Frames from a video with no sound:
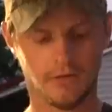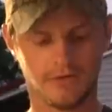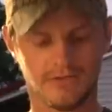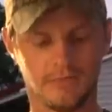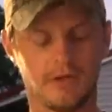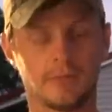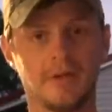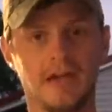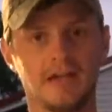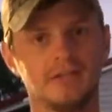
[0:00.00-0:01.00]
our Ziploc
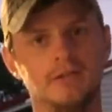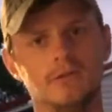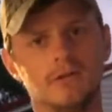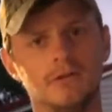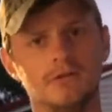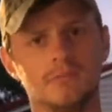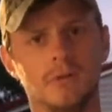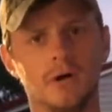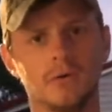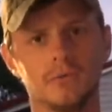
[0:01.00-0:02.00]
bags. You can use
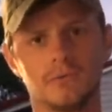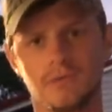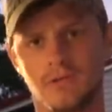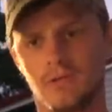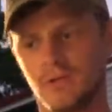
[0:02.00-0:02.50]
bowls.